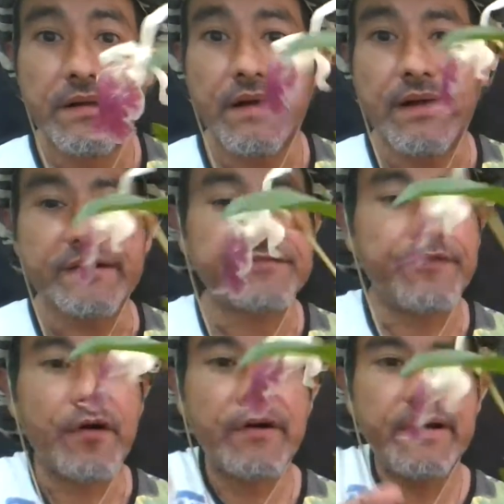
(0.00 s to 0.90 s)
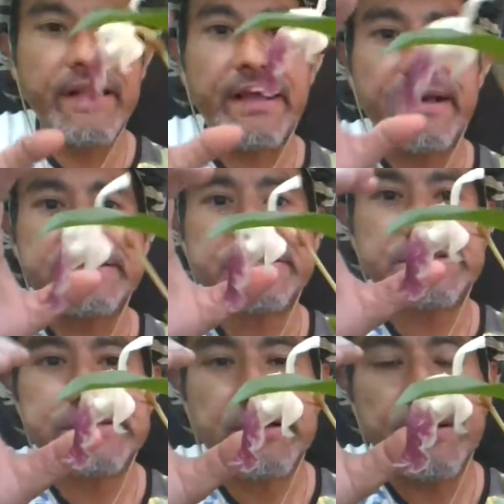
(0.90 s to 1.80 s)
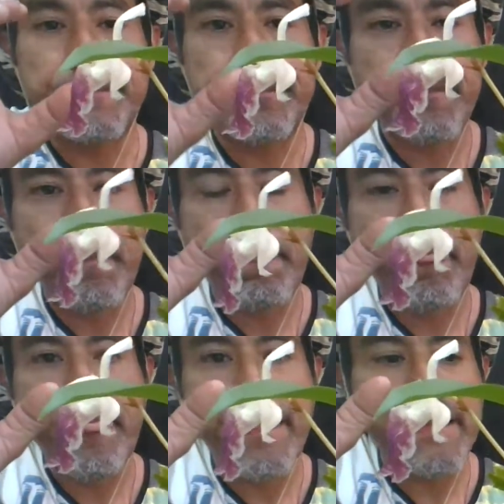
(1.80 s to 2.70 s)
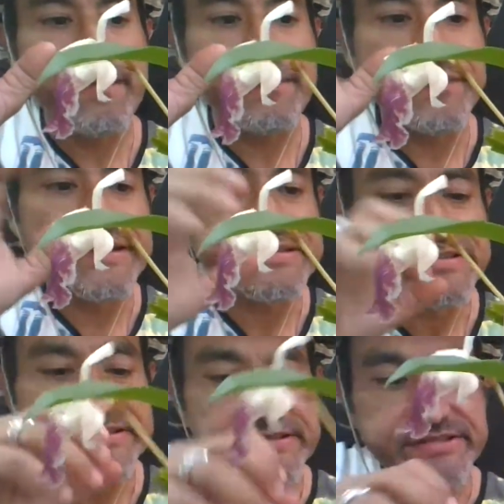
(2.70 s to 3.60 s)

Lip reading: As far as this plant